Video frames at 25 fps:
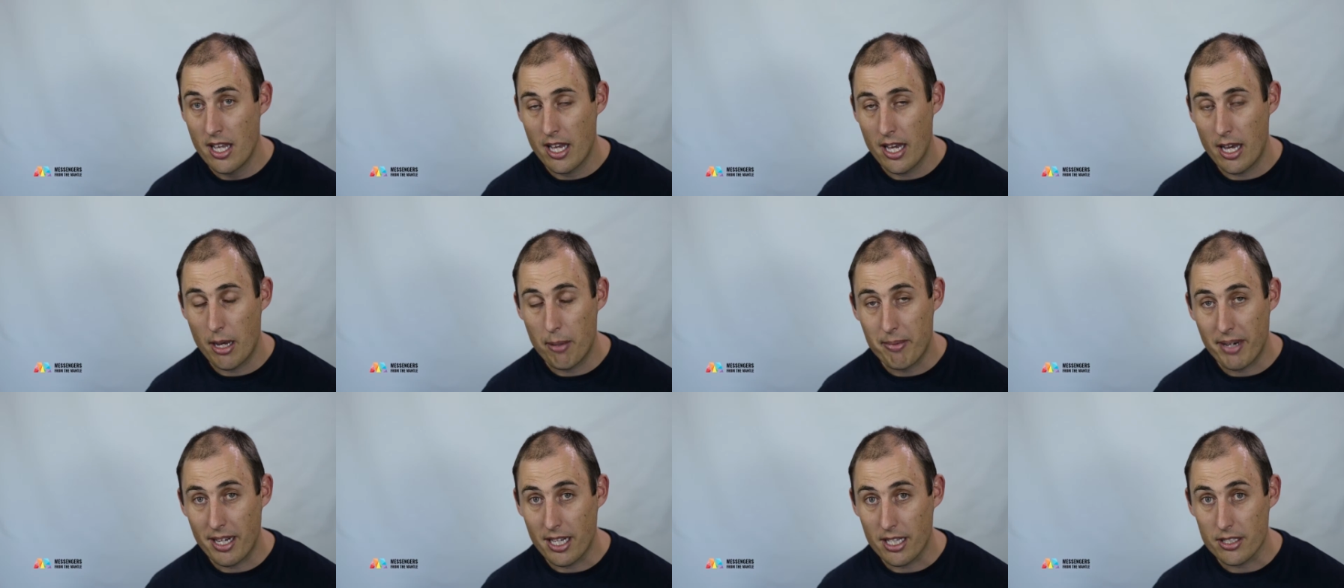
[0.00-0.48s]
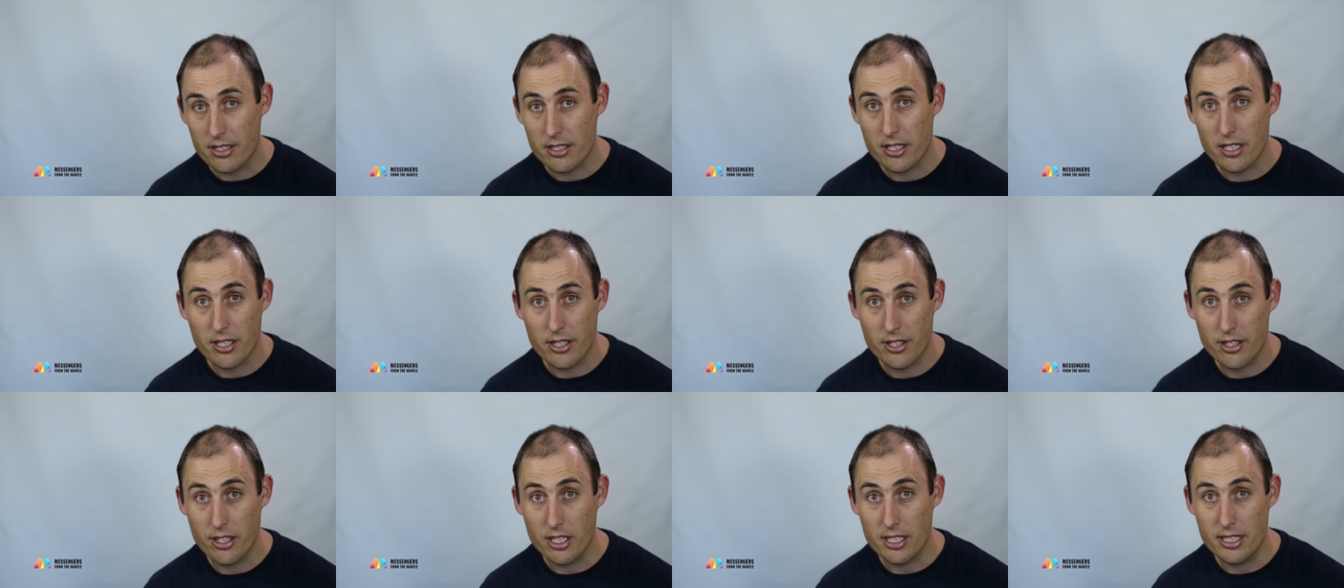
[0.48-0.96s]
about
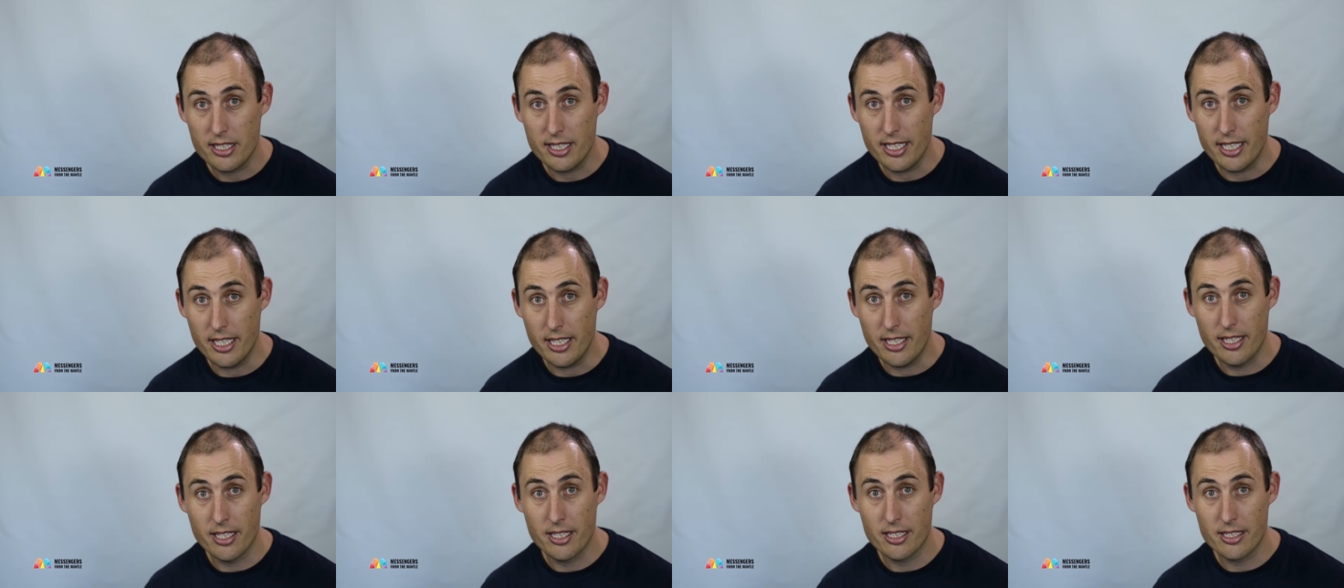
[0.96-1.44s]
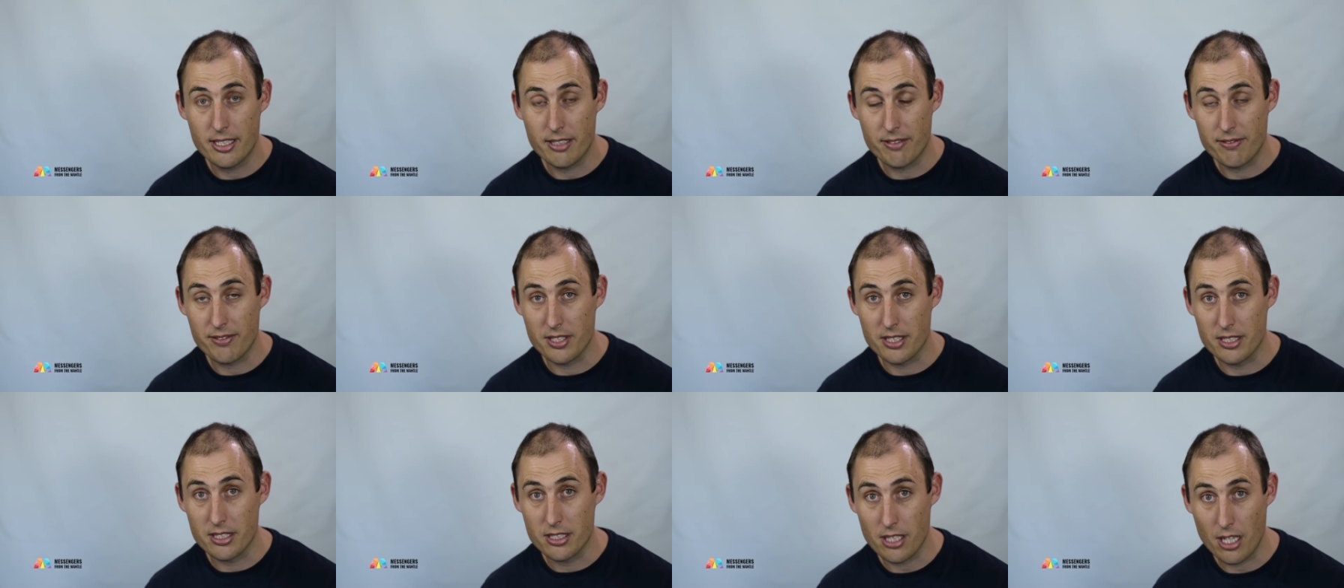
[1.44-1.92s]
30
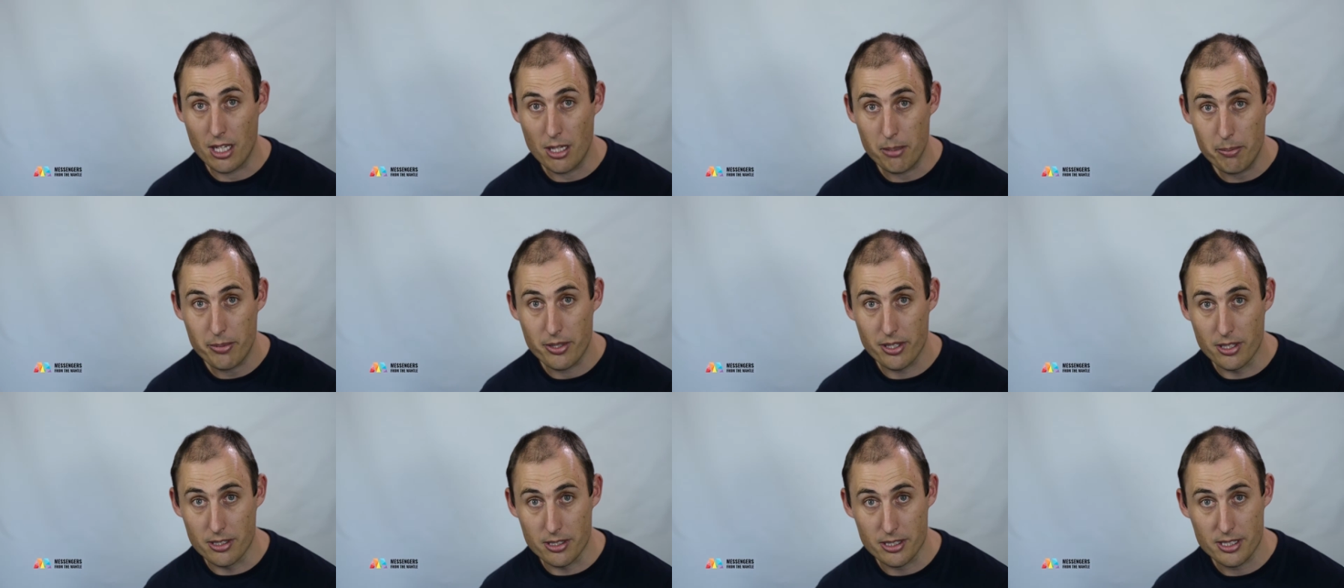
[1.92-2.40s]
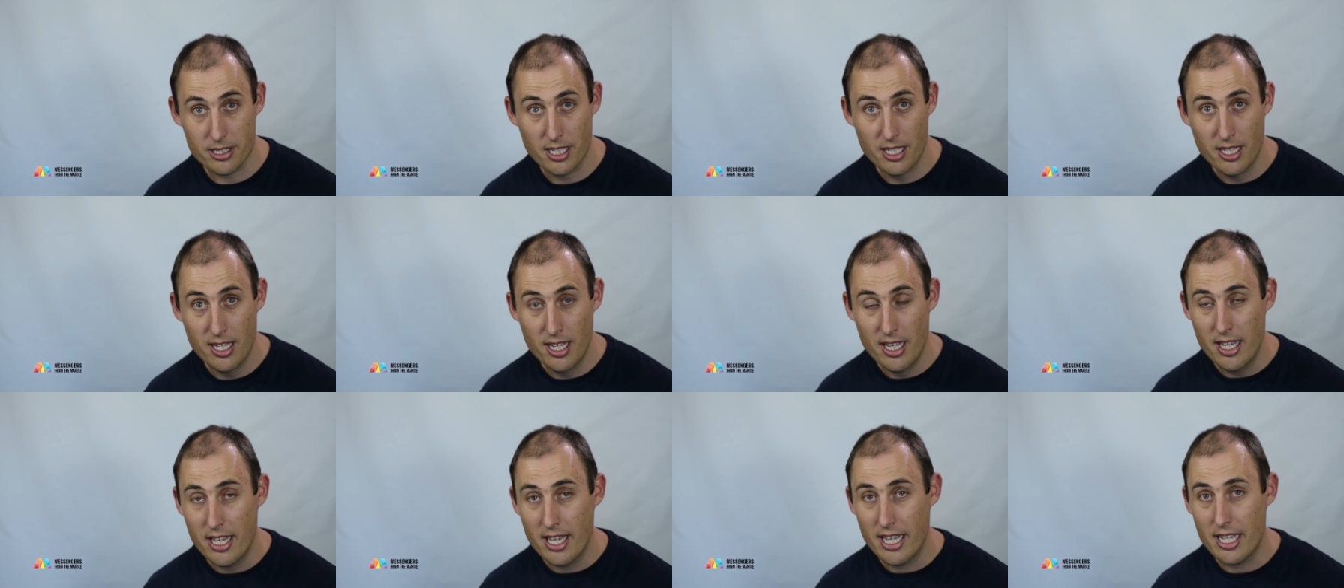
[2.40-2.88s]
different samples
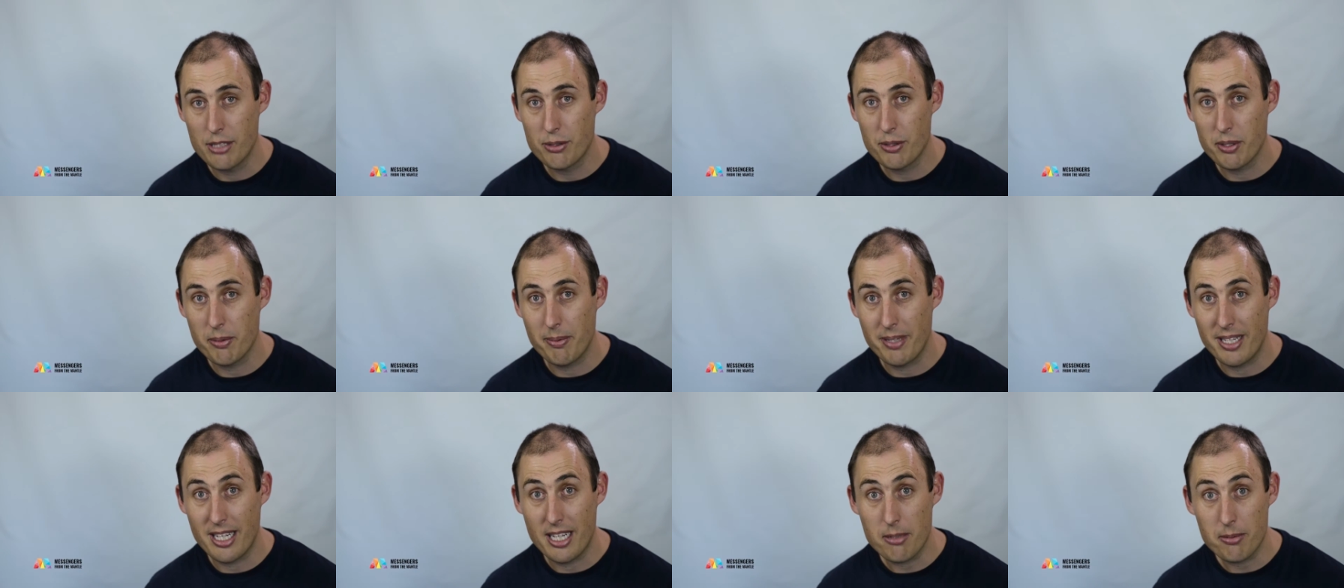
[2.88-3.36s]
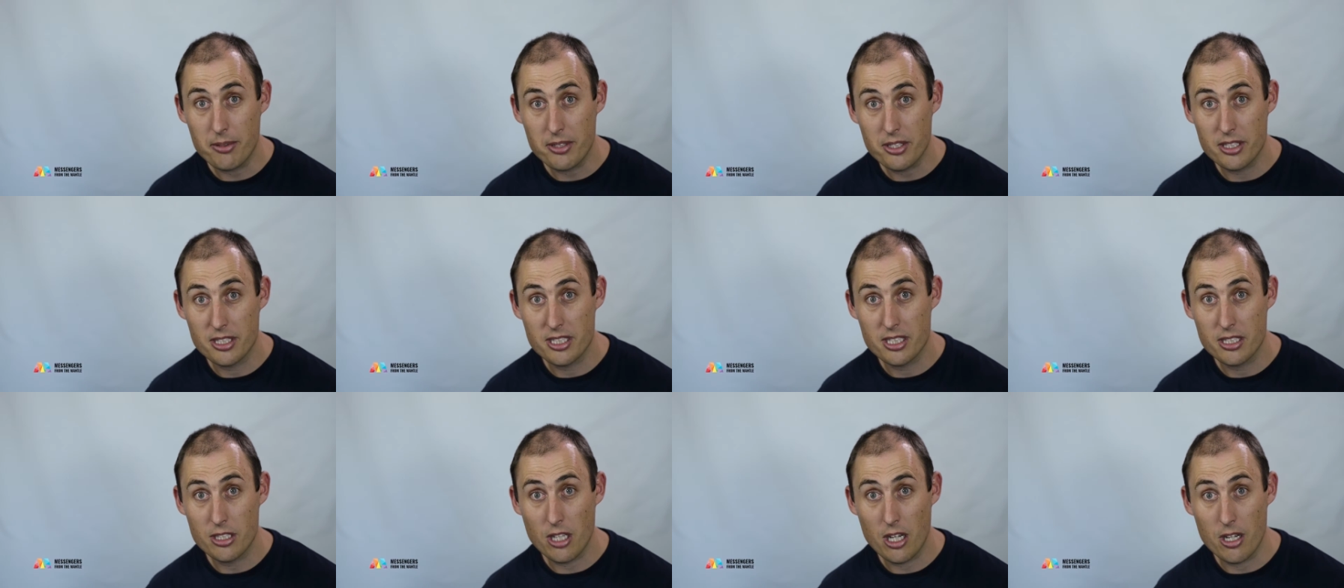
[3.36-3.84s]
is we've been able
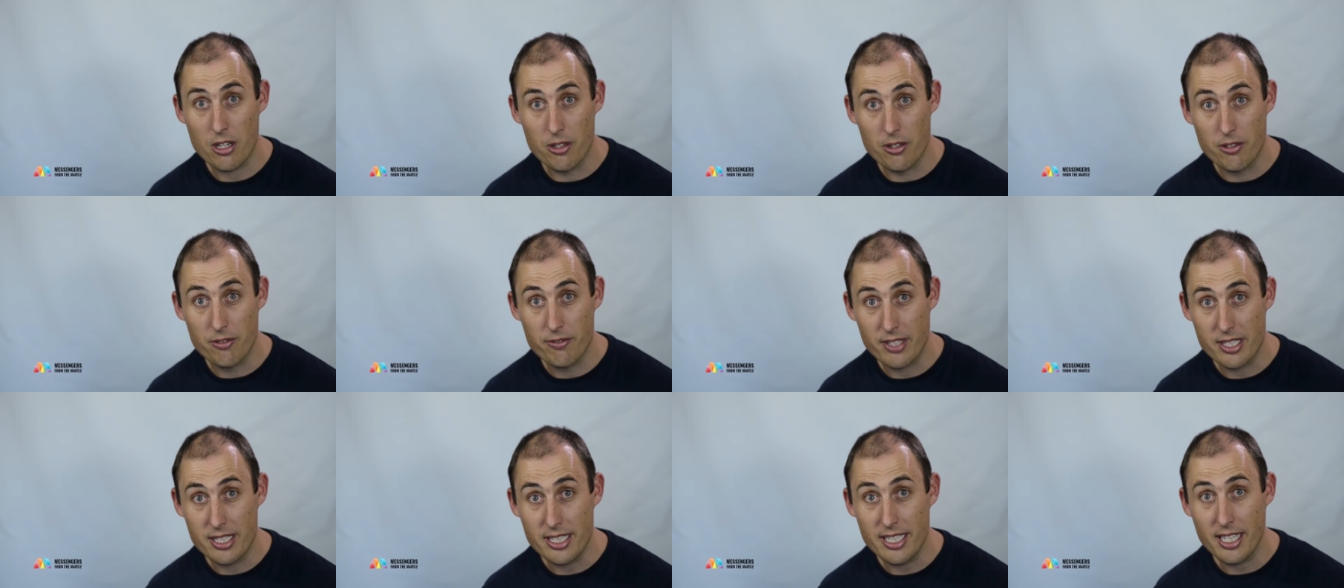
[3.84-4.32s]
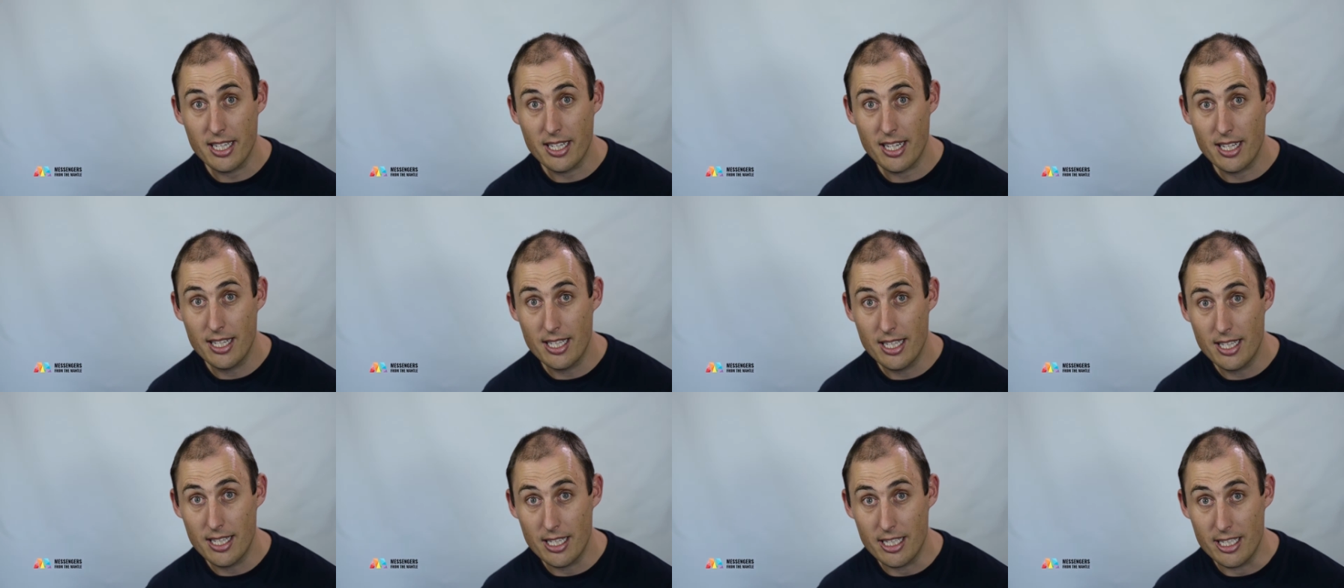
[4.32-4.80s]
to show very
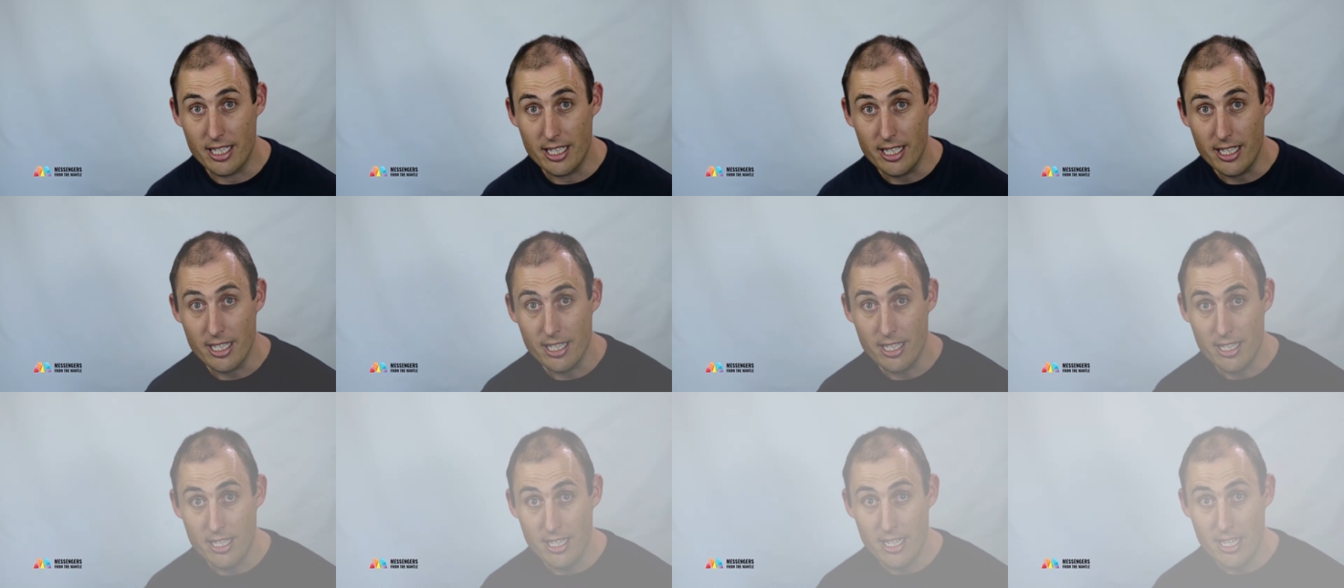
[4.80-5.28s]
clearly